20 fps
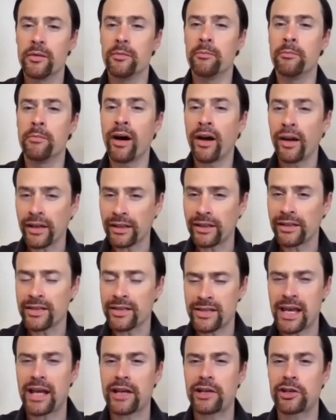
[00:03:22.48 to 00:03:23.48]
My
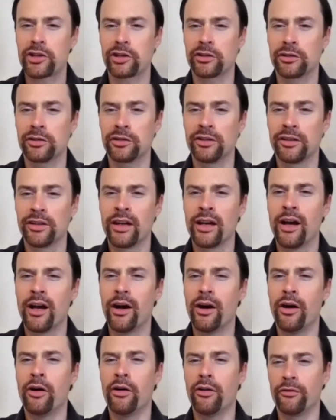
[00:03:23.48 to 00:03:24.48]
section
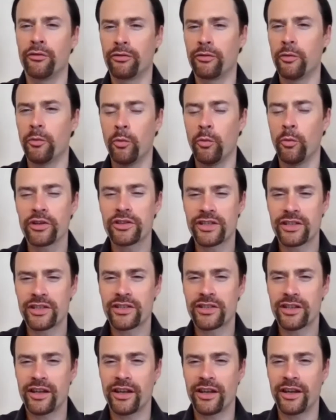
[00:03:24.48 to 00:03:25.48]
of
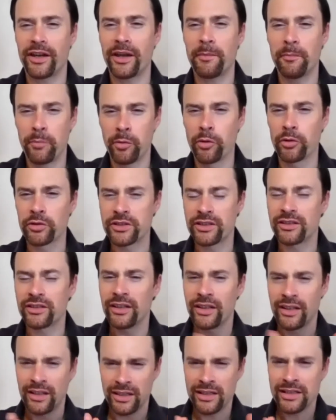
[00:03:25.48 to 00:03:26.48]
what's uh,
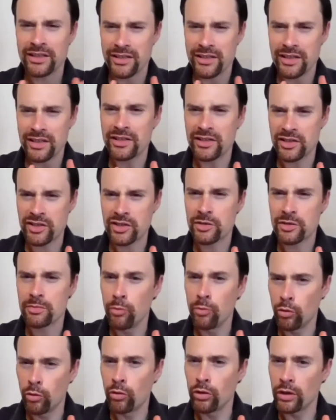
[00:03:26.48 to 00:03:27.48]
important is is
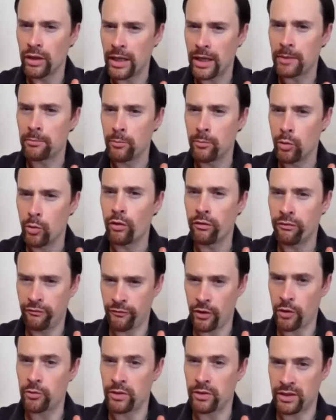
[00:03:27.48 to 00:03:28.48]
smaller and more
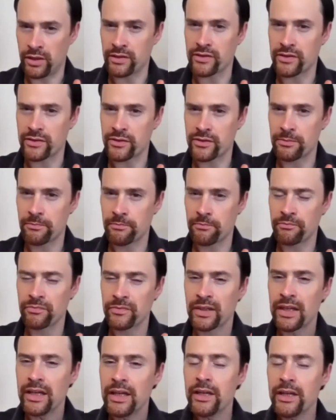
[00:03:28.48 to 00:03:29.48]
focused.
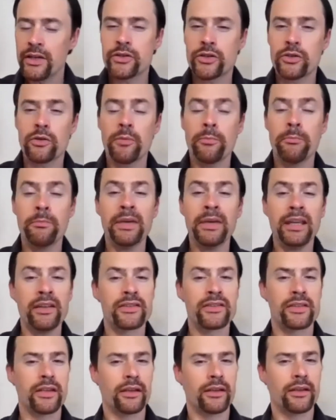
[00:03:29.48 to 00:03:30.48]
So it
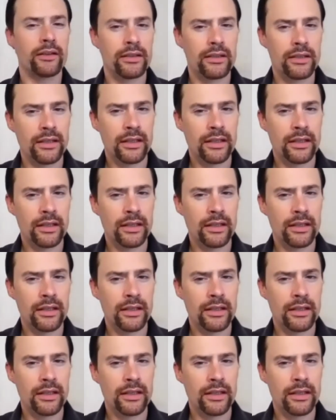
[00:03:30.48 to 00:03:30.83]
means that